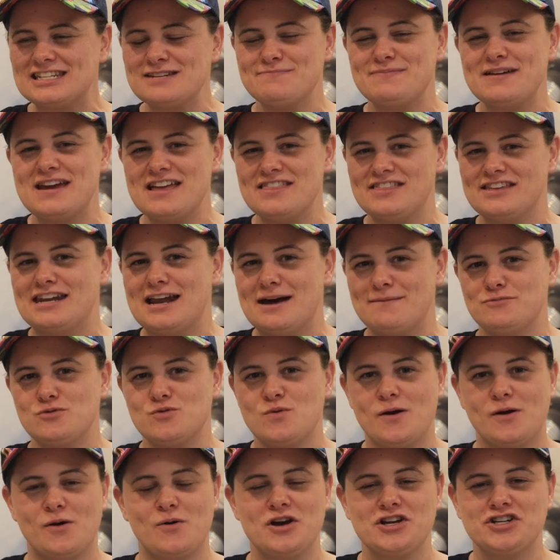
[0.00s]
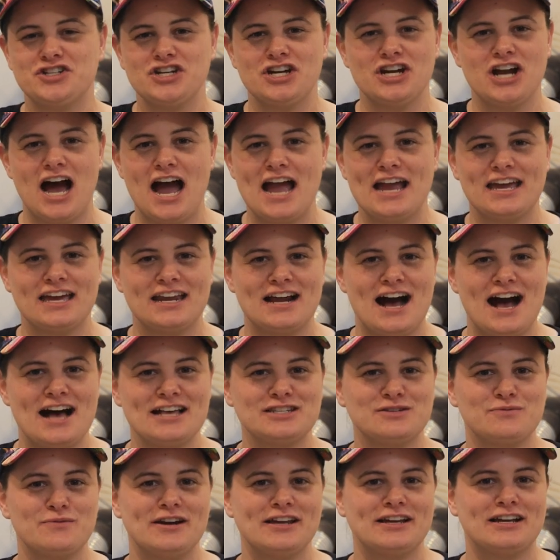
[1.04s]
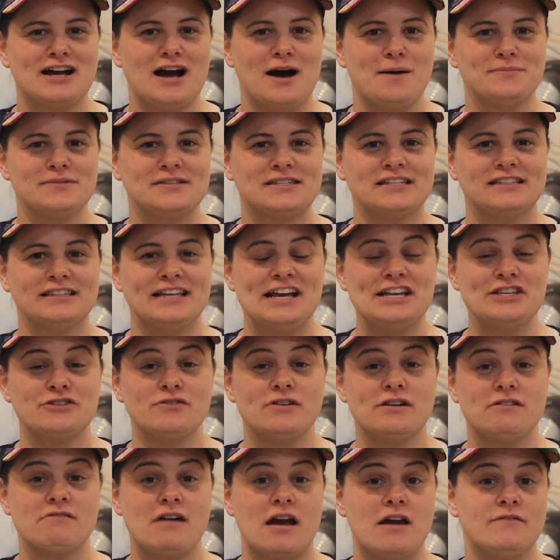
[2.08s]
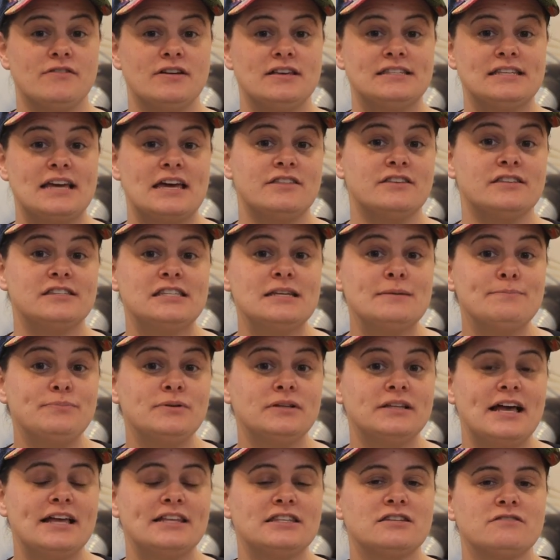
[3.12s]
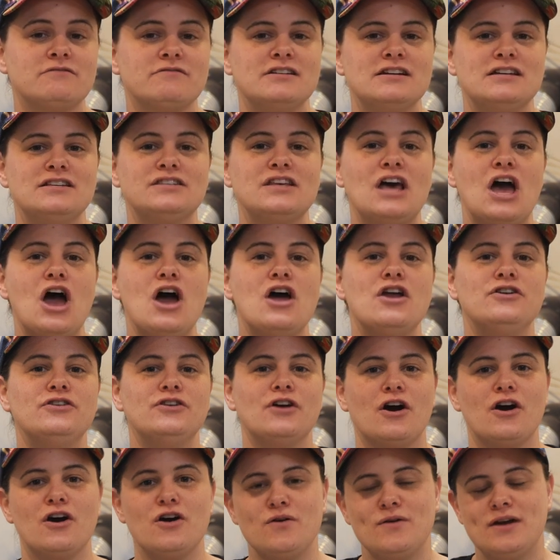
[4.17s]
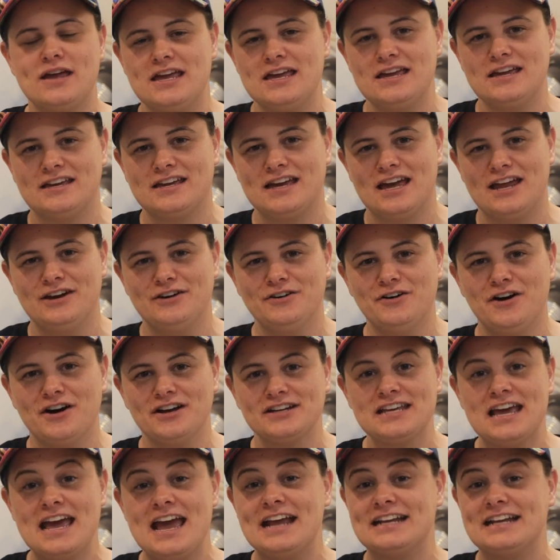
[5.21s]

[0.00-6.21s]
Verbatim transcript: to be the #1 question I get asked when it comes to laser engravers, and the simple answer is no, it cannot.